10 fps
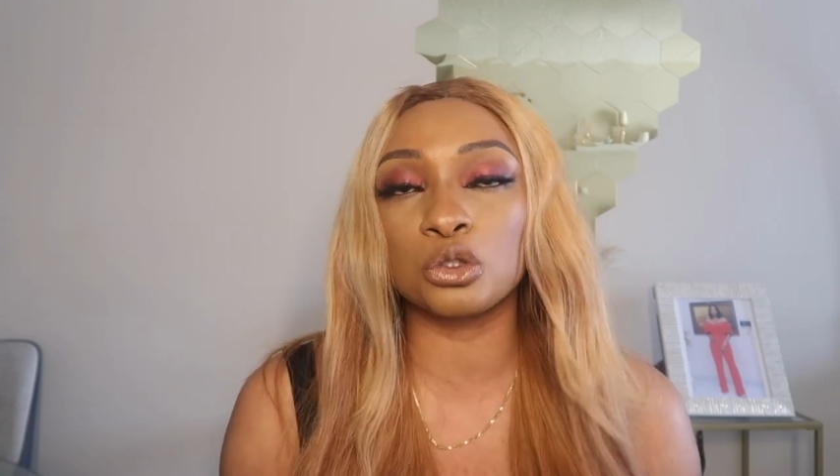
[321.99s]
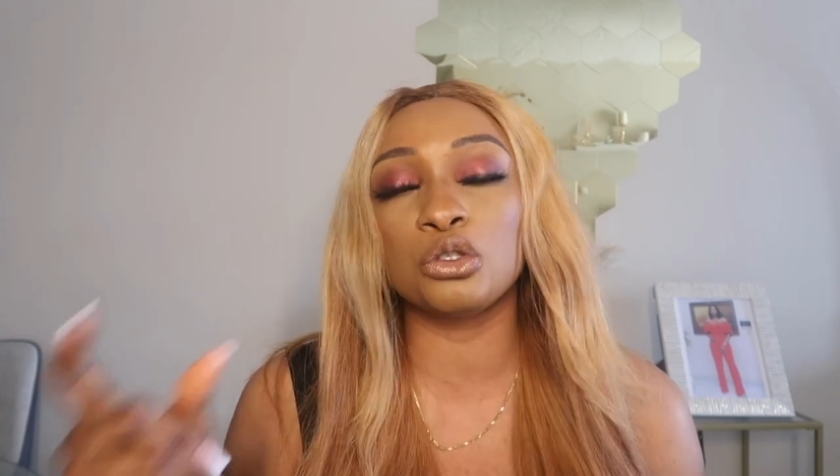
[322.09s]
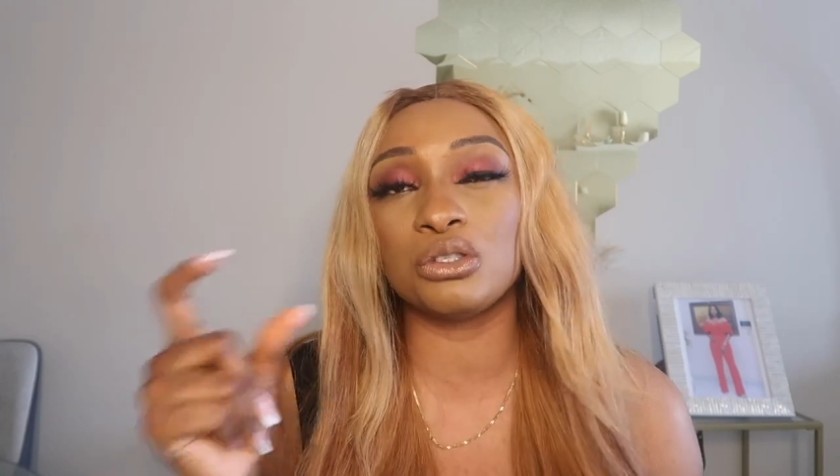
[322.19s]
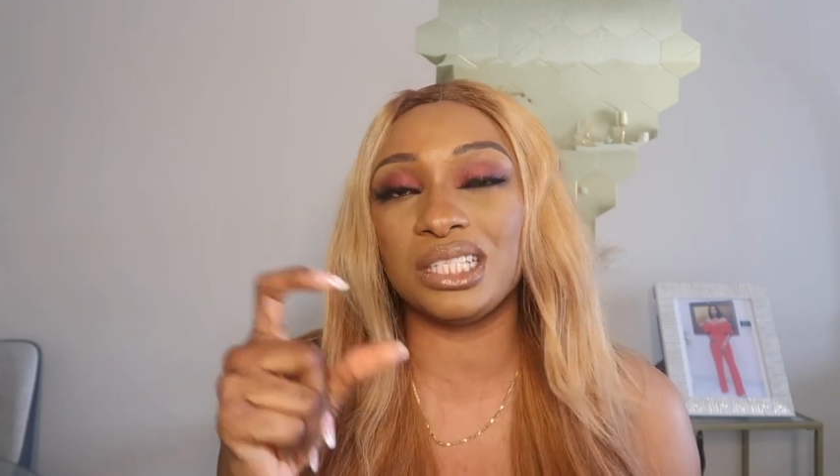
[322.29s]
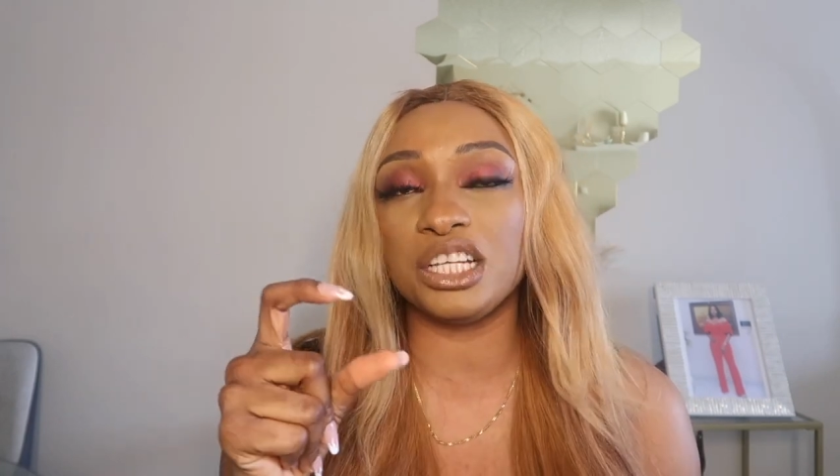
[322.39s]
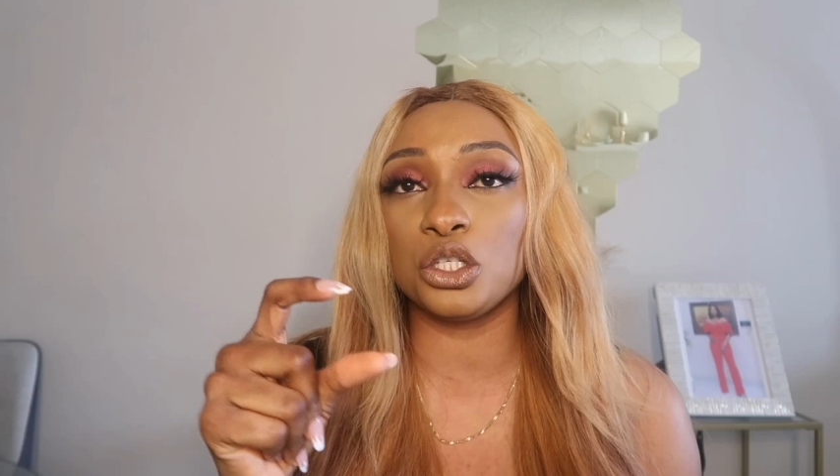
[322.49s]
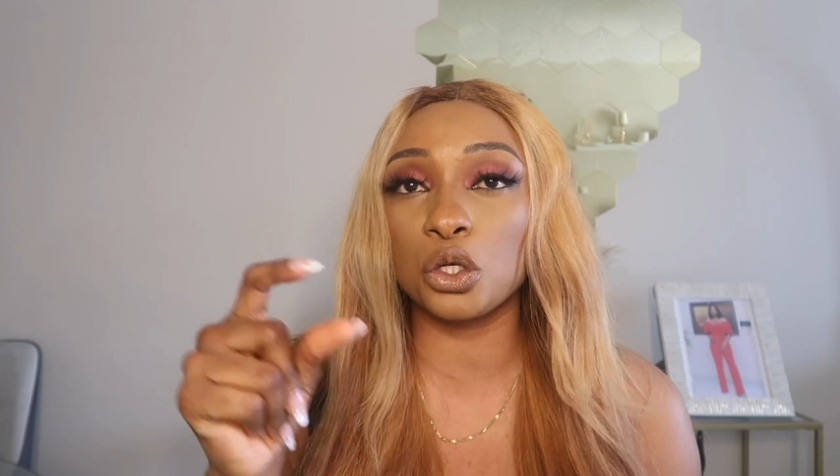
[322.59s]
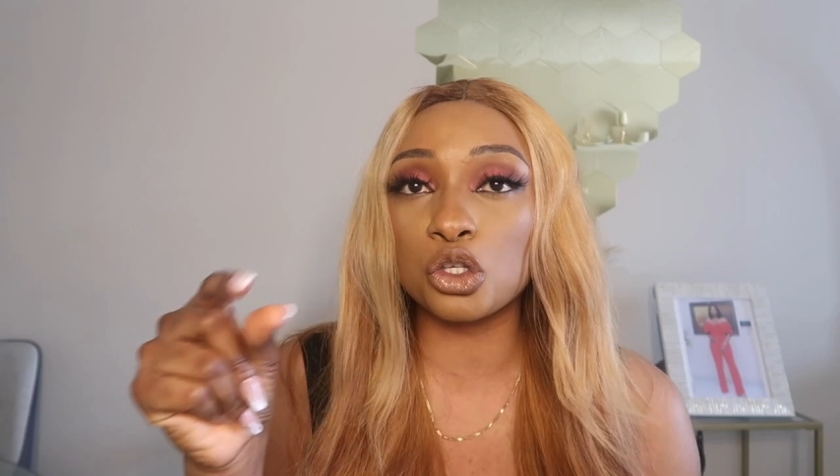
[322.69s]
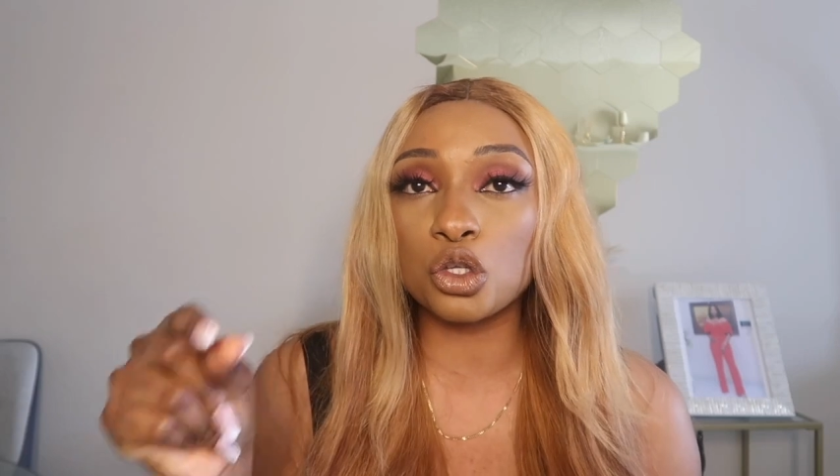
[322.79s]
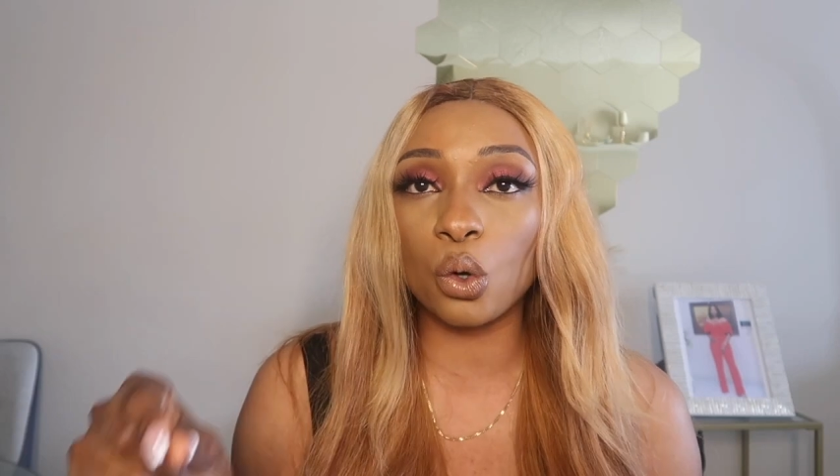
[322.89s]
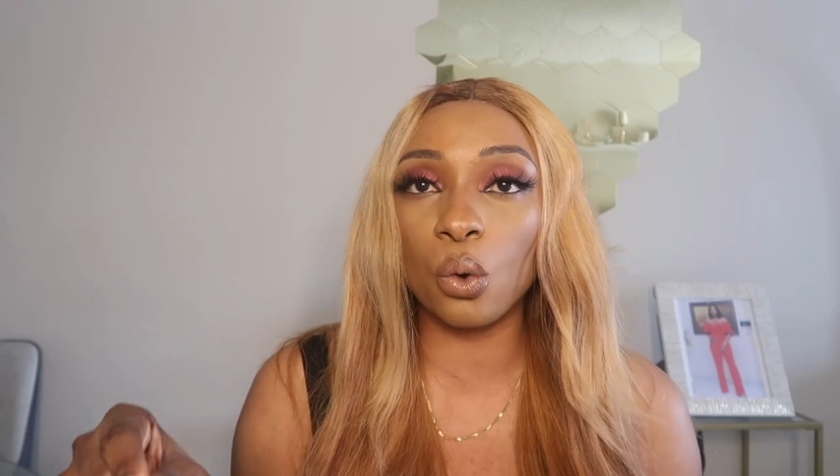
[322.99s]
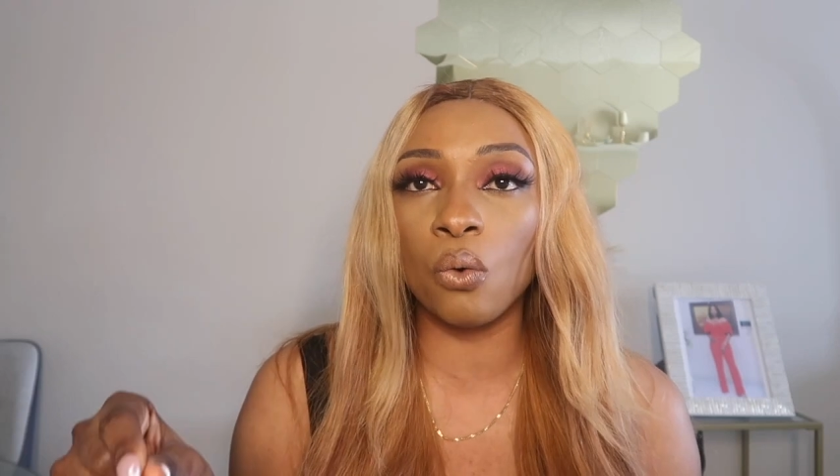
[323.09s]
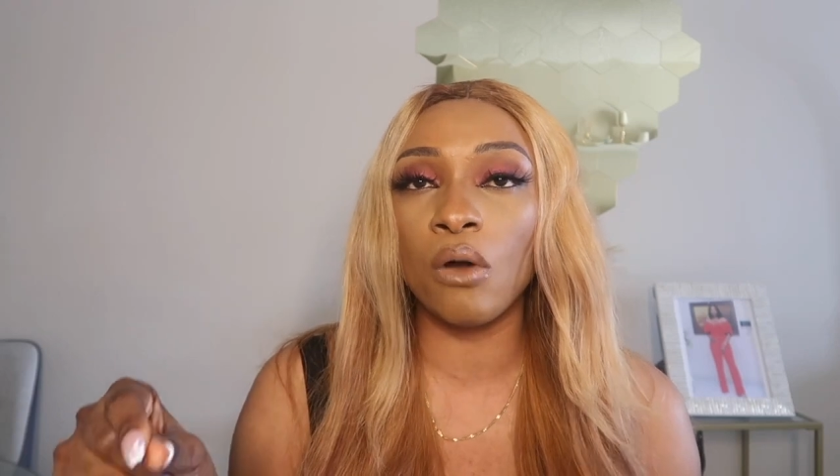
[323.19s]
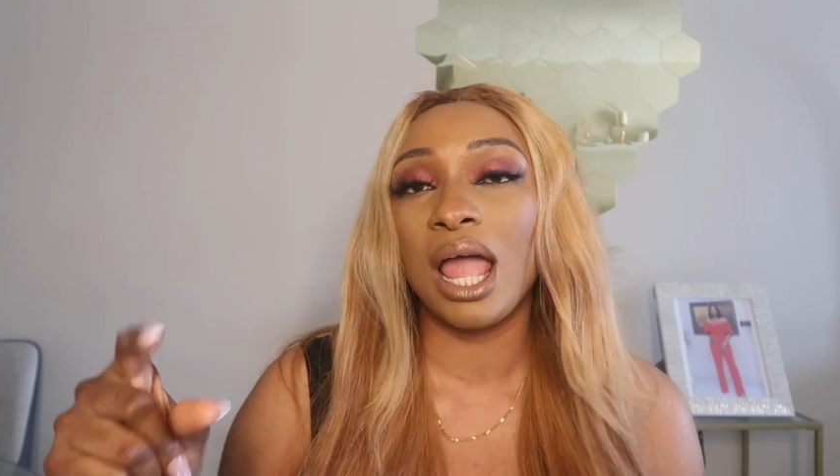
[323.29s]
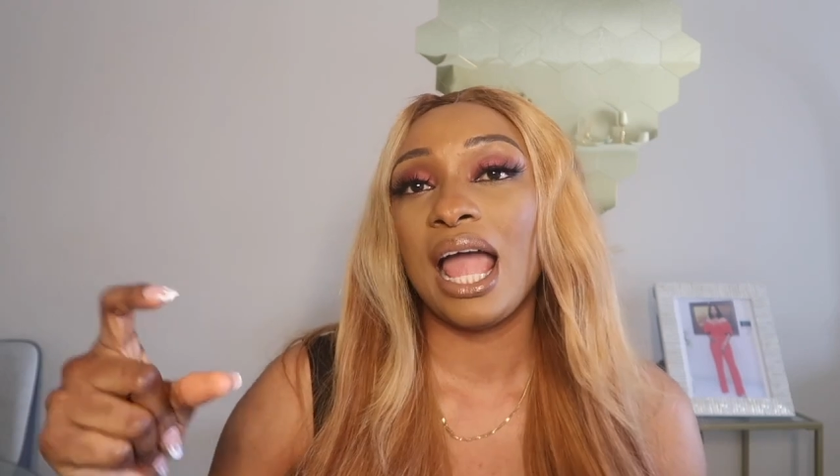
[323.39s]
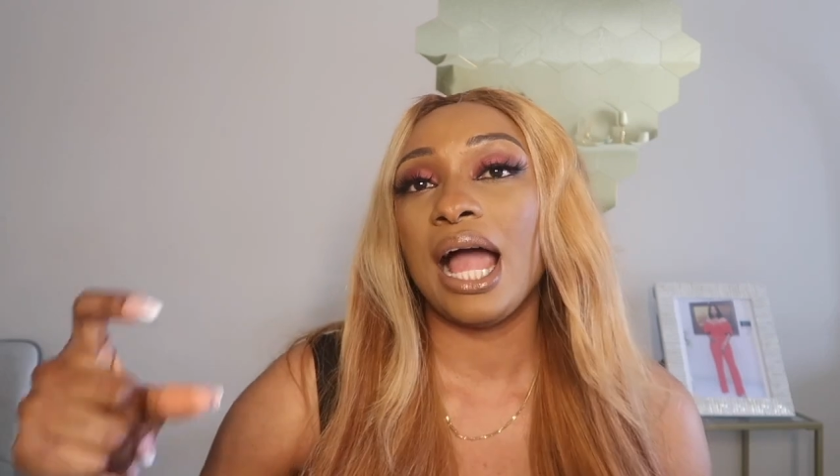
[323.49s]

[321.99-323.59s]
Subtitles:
So you state your school